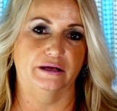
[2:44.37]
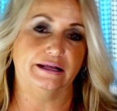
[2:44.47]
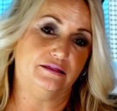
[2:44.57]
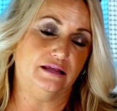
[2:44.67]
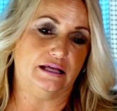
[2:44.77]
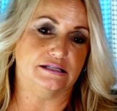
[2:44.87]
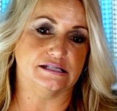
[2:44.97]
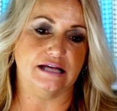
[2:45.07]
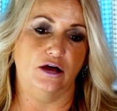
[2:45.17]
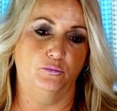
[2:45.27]
But get the
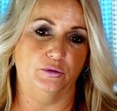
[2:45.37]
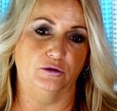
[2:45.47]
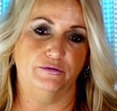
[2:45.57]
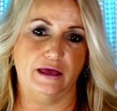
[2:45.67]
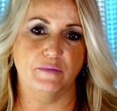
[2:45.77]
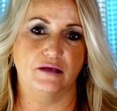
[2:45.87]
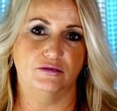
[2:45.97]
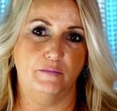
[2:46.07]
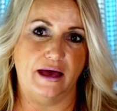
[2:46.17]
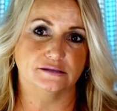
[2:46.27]
kids to help you. They
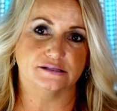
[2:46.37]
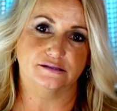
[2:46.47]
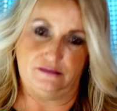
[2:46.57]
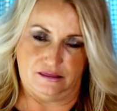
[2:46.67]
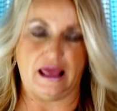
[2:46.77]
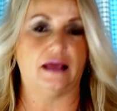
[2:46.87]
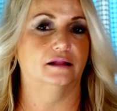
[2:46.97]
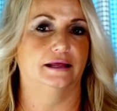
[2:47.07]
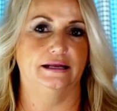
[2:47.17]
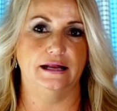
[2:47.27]
made the mess, they
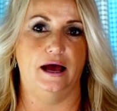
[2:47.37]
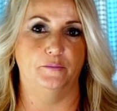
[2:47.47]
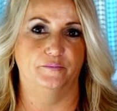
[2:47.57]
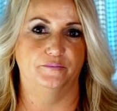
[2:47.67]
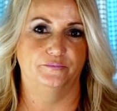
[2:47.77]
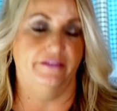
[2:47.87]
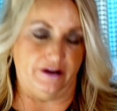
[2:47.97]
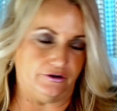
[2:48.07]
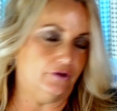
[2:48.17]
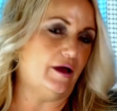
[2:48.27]
clean it up.
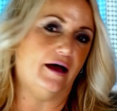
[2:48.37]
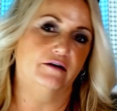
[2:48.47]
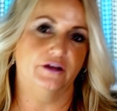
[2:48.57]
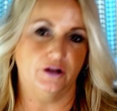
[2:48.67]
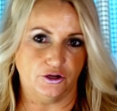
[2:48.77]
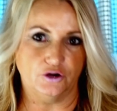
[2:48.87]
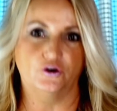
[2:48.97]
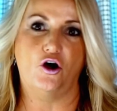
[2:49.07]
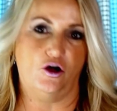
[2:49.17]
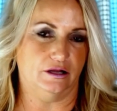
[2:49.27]
There you have it, your
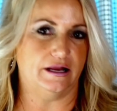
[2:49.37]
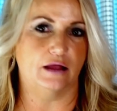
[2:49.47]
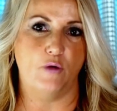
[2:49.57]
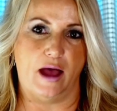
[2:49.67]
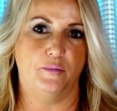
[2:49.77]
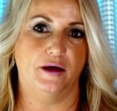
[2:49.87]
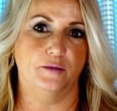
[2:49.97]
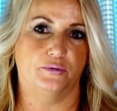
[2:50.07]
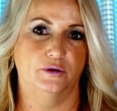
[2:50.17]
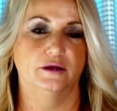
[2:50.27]
holiday wrap
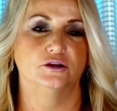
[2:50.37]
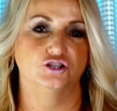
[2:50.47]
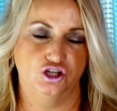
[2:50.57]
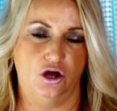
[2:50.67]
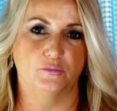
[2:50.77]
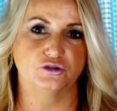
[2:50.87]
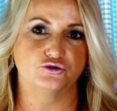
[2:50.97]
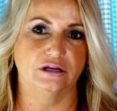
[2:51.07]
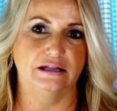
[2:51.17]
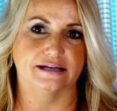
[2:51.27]
up
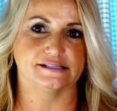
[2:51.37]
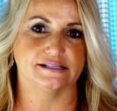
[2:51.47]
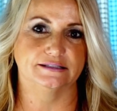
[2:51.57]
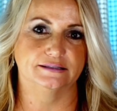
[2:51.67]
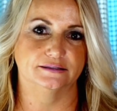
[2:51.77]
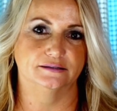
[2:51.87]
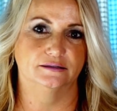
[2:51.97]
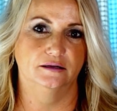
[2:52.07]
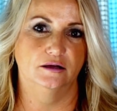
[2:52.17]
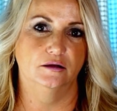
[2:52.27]
geometry lesson.
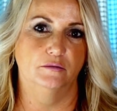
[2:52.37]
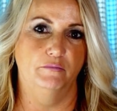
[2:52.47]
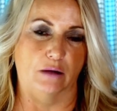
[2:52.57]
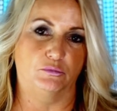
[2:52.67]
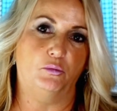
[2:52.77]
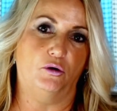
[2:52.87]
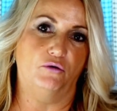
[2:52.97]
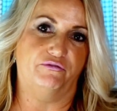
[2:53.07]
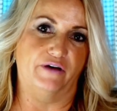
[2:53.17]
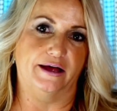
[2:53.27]
Memorable,
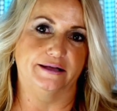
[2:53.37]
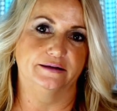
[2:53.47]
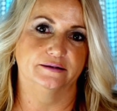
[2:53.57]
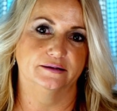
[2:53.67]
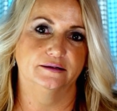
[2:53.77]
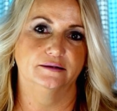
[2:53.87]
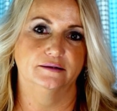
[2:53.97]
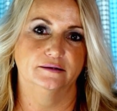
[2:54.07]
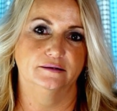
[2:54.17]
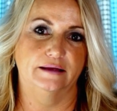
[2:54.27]
fun,
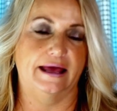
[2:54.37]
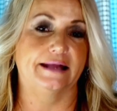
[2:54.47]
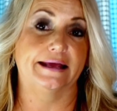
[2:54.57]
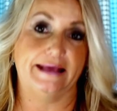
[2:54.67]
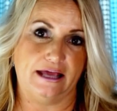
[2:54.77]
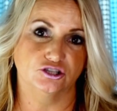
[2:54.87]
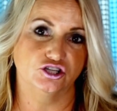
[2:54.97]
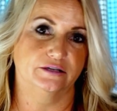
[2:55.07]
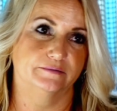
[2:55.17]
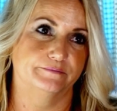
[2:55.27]
and
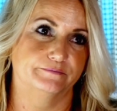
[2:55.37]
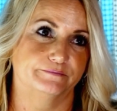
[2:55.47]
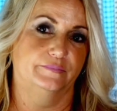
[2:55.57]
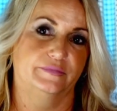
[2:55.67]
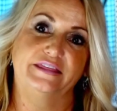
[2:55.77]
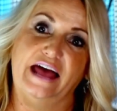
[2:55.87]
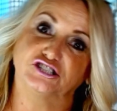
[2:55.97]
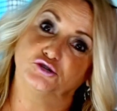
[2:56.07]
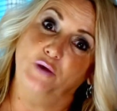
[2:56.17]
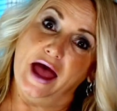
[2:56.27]
engaging. That's a